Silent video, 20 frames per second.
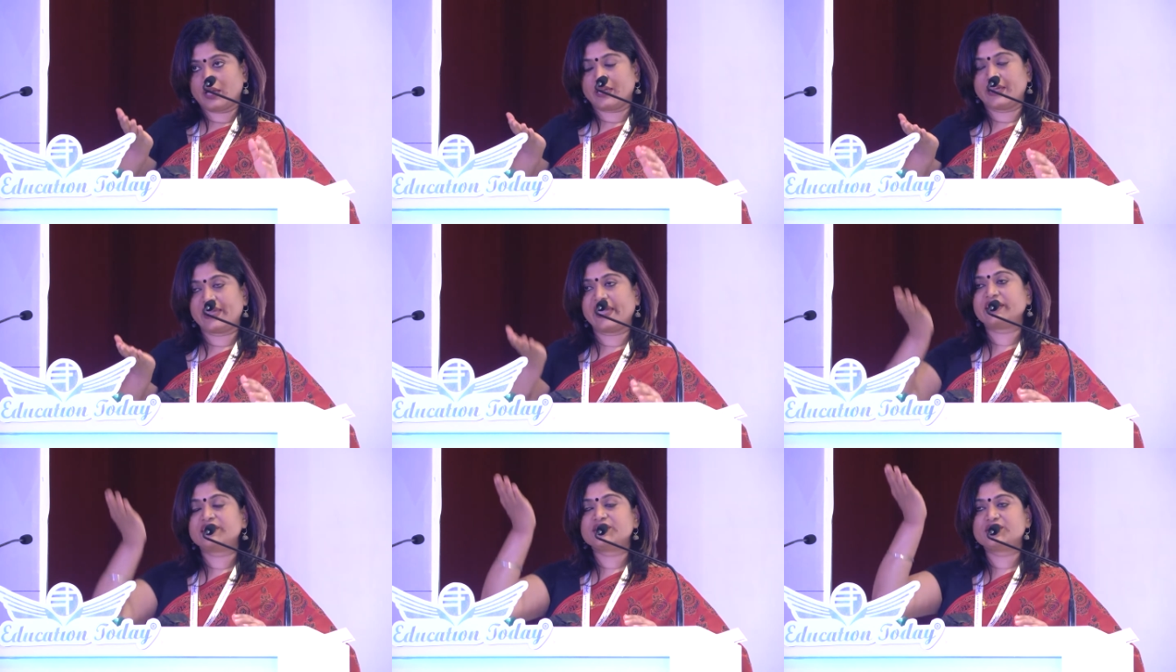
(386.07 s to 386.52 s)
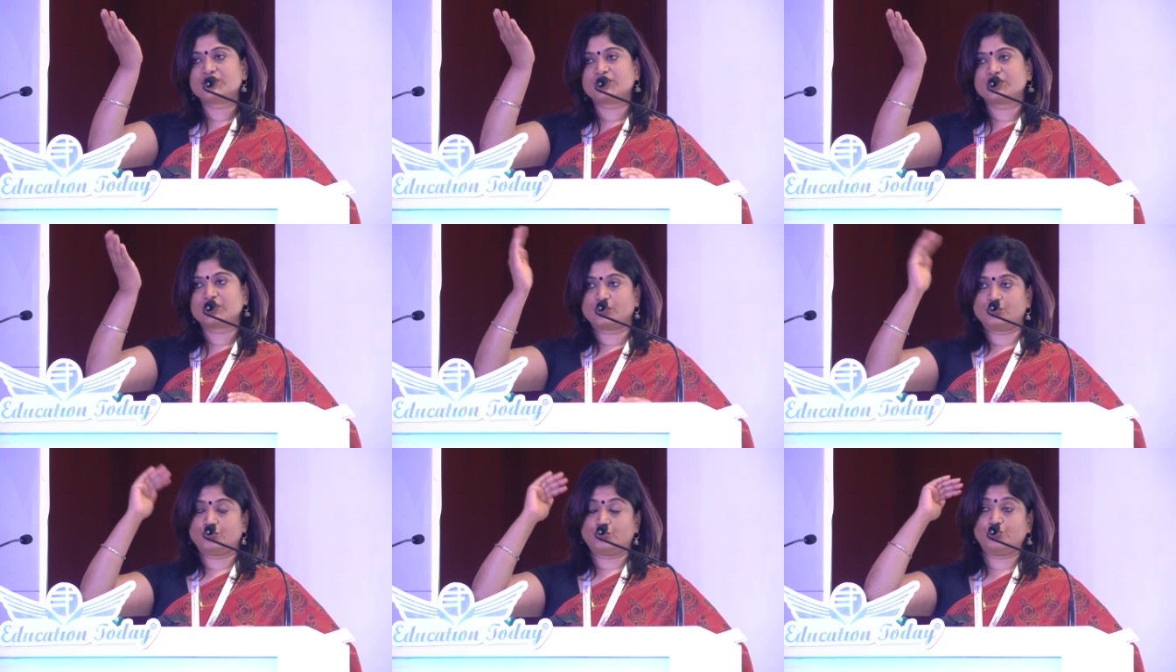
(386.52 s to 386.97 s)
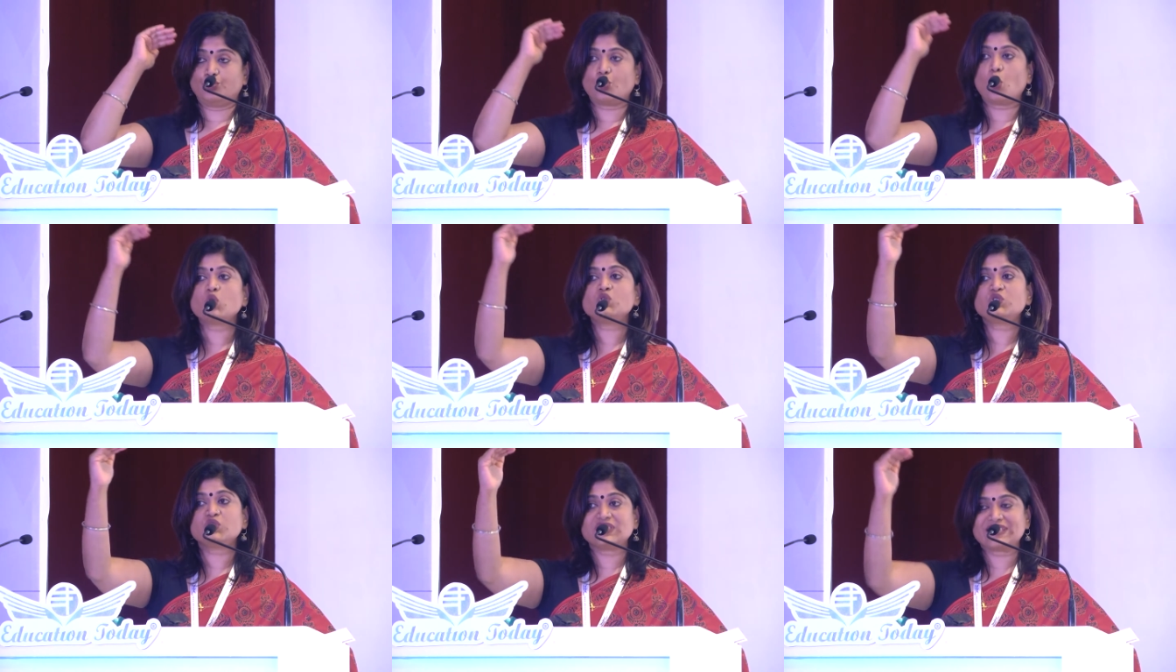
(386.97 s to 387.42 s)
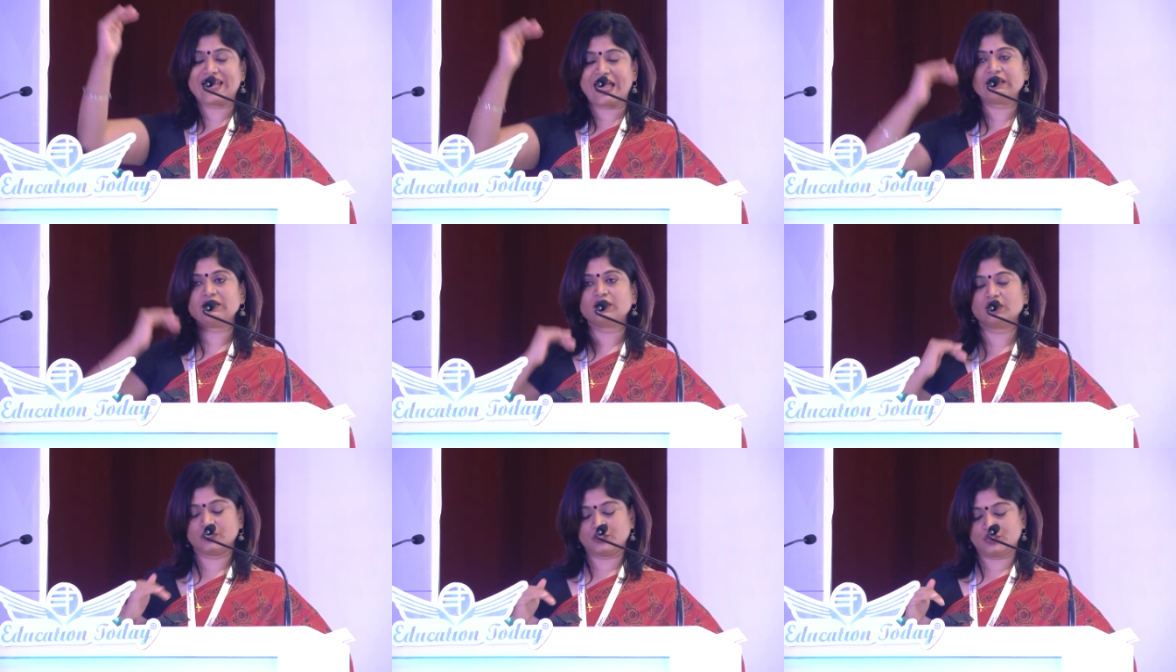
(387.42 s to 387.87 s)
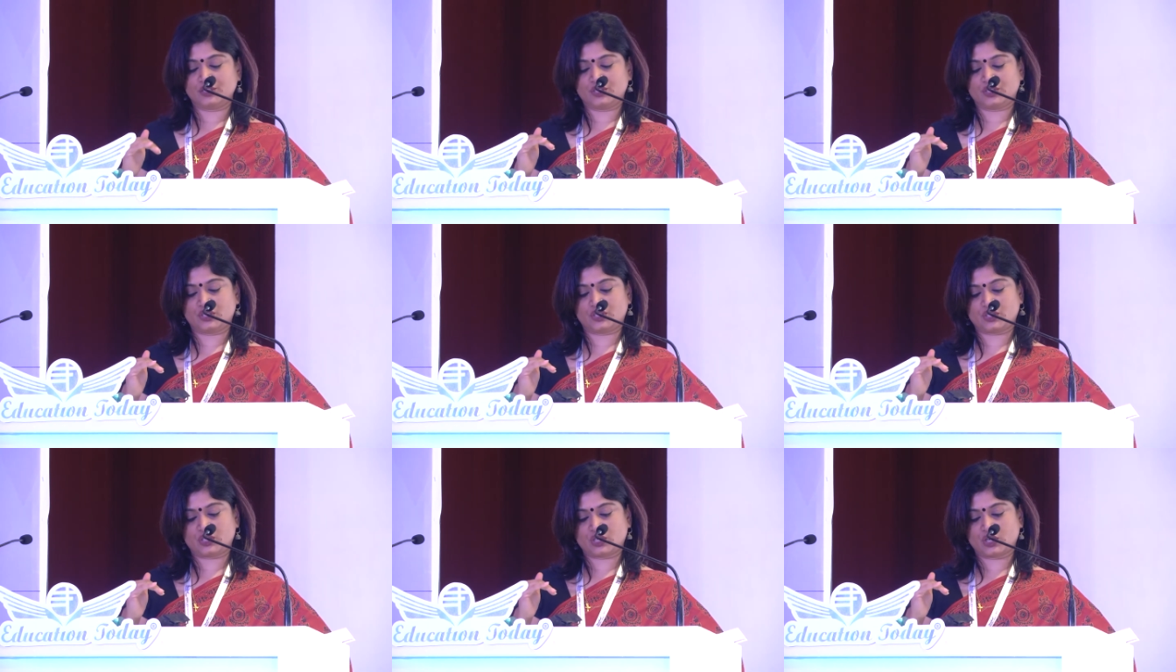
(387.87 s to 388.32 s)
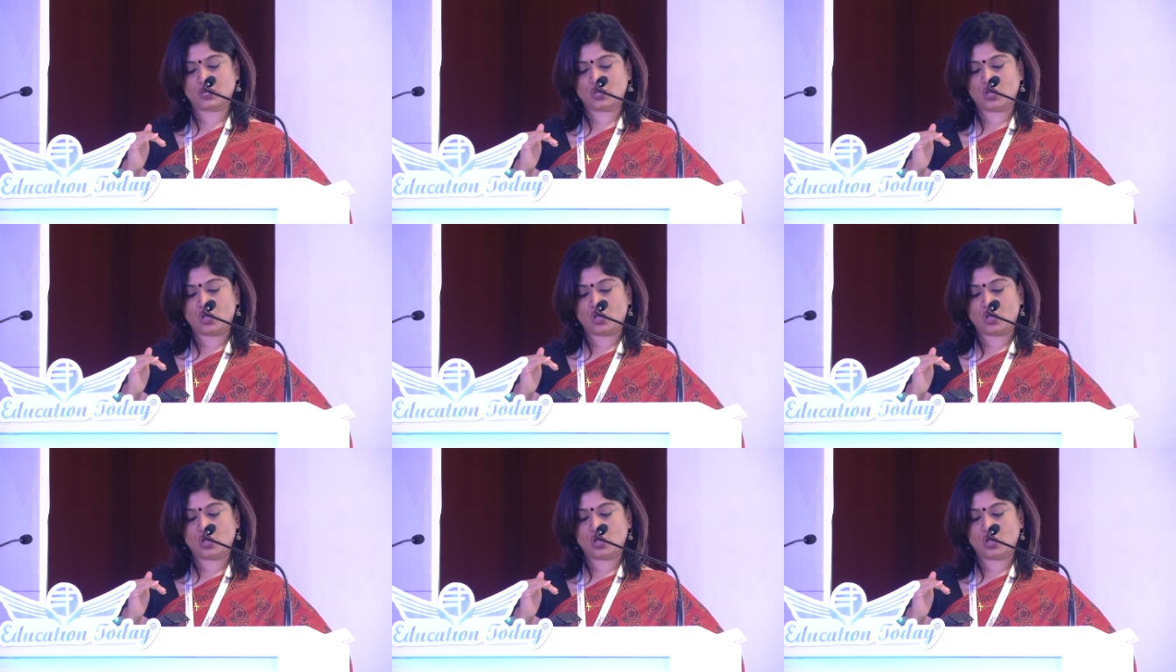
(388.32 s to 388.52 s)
gets to those standards?